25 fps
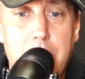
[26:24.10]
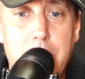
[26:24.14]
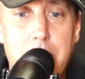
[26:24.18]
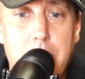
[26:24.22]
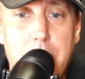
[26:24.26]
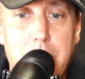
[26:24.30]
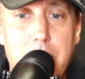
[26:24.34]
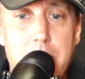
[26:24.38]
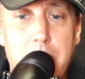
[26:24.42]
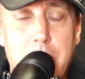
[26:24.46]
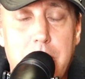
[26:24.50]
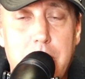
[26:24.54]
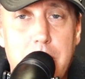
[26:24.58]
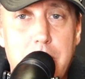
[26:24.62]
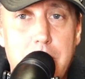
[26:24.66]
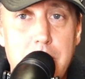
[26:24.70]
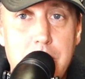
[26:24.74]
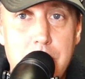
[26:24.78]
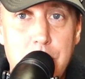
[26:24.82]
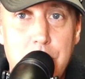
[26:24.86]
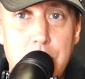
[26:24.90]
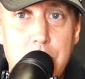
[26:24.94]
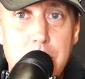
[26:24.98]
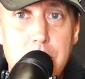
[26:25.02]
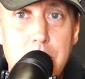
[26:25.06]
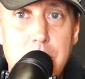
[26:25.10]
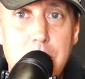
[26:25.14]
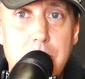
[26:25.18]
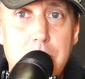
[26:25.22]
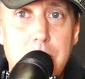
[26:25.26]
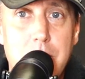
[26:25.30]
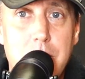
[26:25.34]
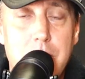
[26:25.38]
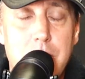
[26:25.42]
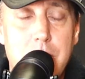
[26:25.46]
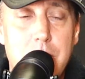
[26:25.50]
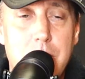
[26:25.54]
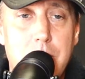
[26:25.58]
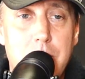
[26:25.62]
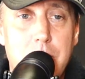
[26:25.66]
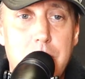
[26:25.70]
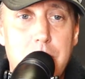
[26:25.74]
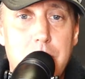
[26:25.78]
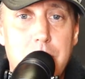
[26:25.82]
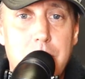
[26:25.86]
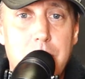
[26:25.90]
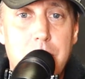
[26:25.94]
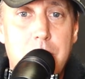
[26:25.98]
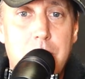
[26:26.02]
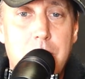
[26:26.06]
And then Evey
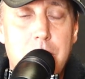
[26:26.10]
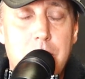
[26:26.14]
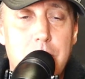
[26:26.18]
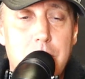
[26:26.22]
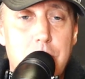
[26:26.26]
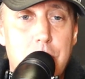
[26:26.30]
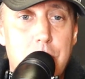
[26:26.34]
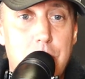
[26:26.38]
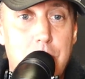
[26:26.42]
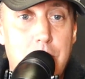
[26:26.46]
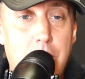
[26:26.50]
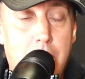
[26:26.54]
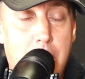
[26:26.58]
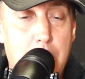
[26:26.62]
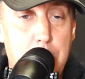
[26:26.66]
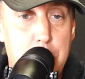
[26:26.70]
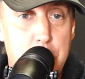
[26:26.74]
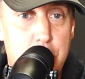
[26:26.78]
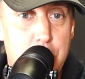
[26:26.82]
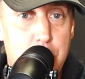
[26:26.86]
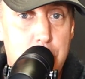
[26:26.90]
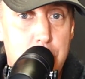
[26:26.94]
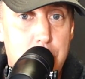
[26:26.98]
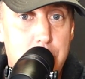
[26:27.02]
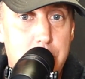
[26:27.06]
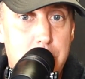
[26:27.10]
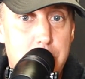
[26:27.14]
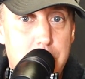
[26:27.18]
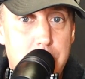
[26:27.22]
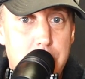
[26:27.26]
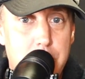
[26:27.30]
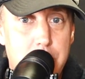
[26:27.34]
gets captured